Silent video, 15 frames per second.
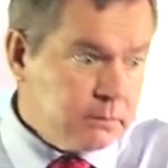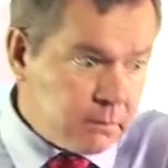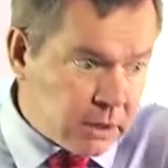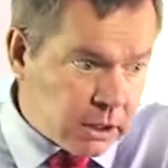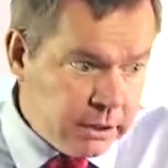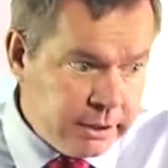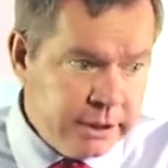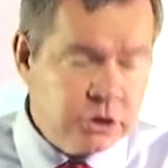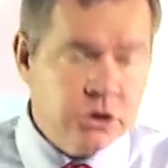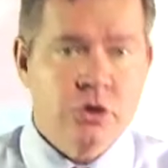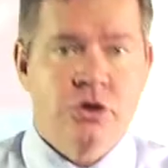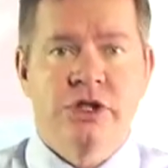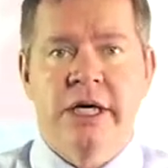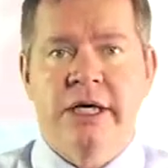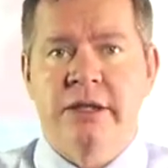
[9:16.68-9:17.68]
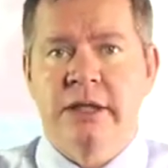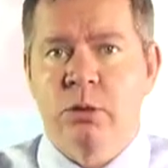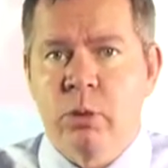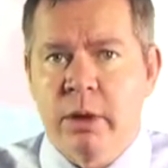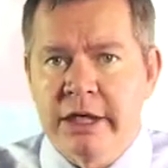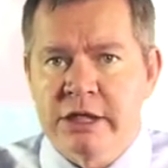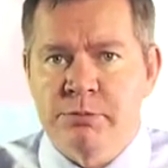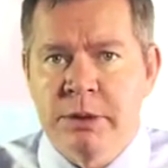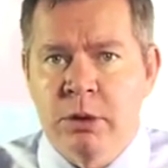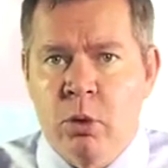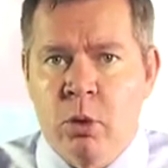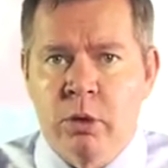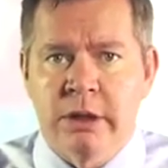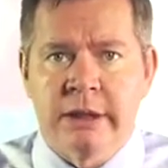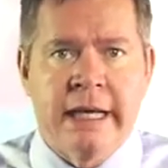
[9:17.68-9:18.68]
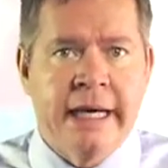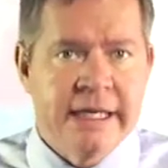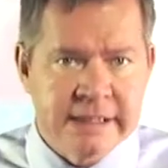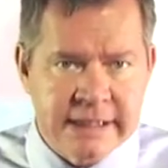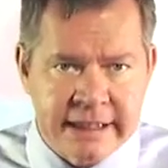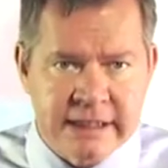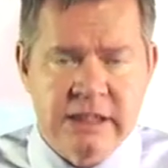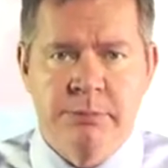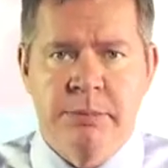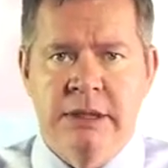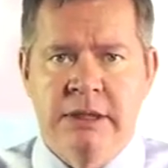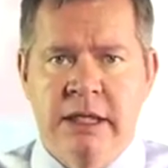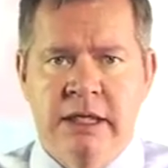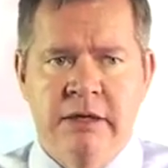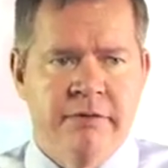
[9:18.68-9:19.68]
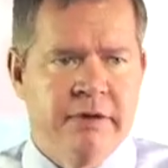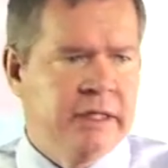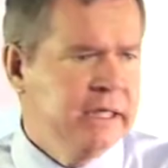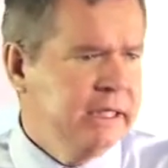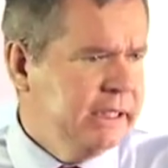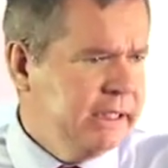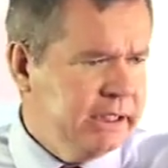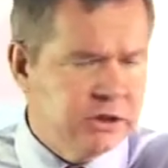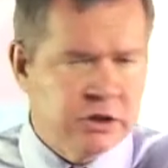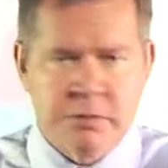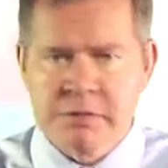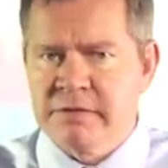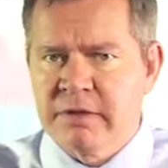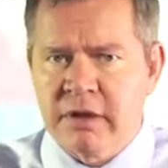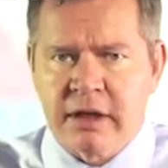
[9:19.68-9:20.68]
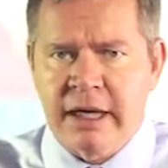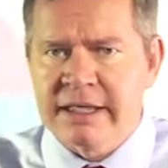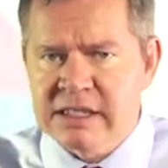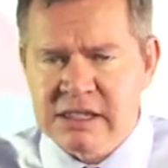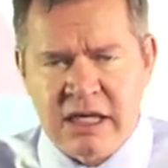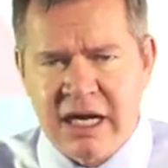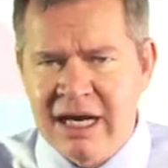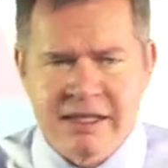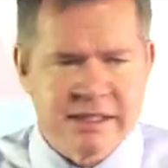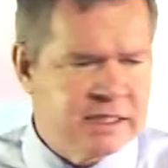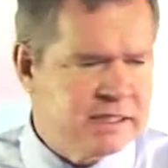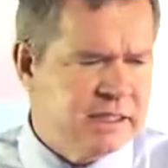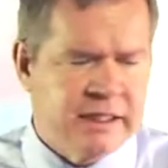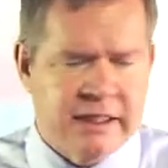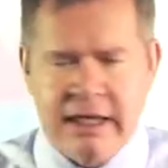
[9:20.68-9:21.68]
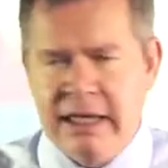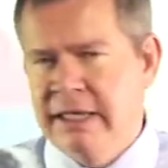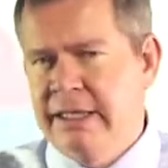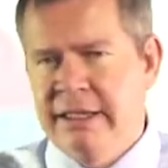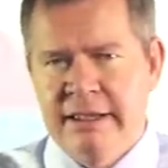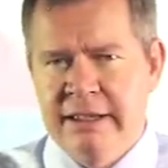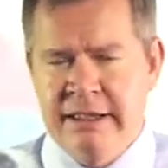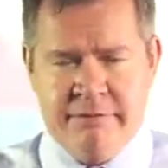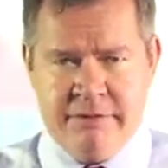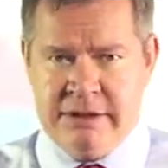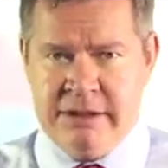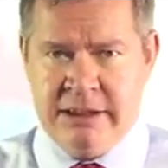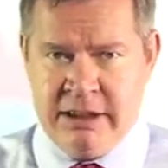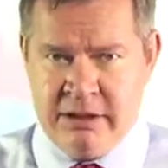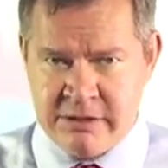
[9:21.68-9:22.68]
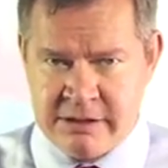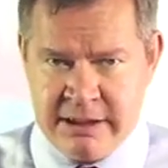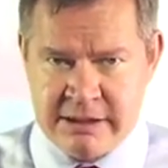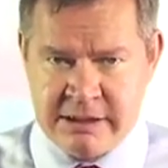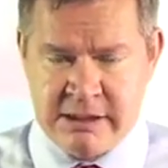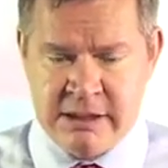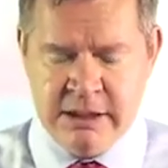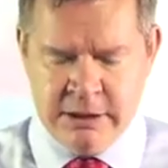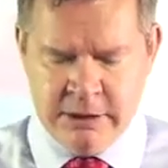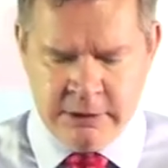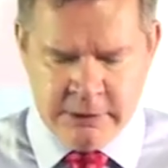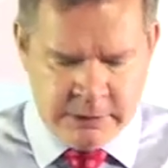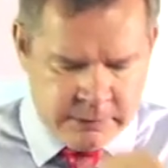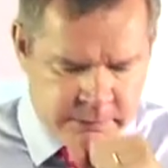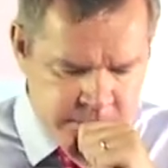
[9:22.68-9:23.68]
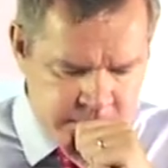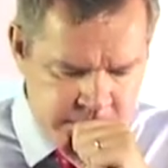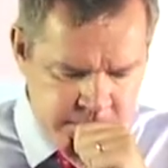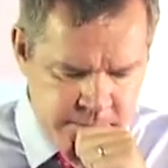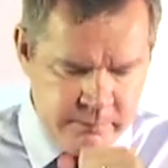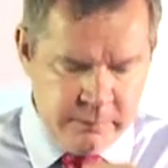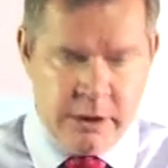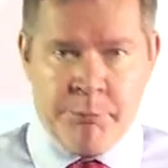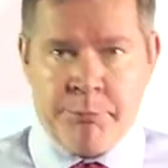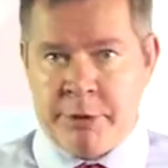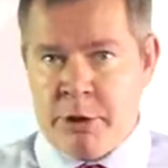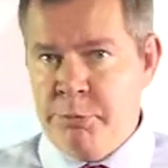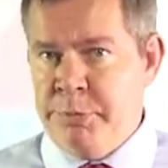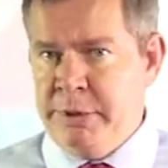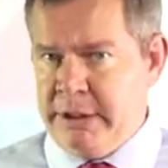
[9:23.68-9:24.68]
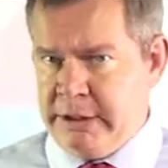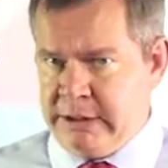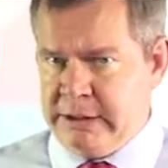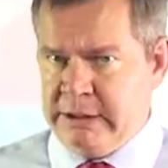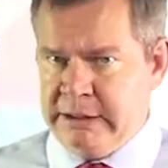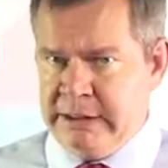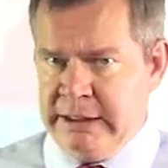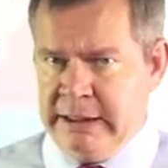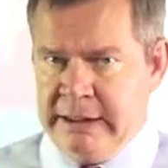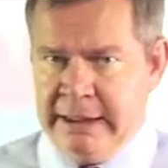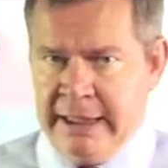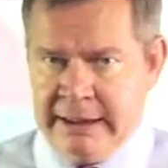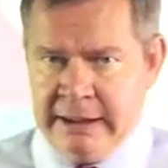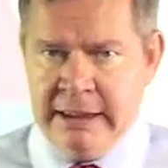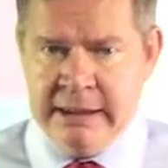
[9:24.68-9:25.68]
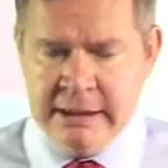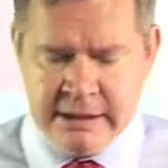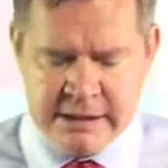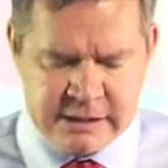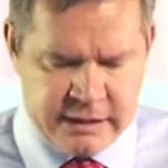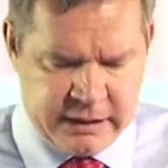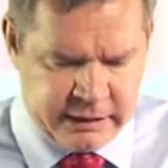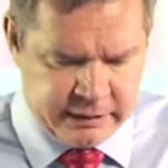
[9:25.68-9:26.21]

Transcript: needs to check that what has been ordered has actually been delivered in terms of the right sizes and coloring and everything else that's appropriate in that industry.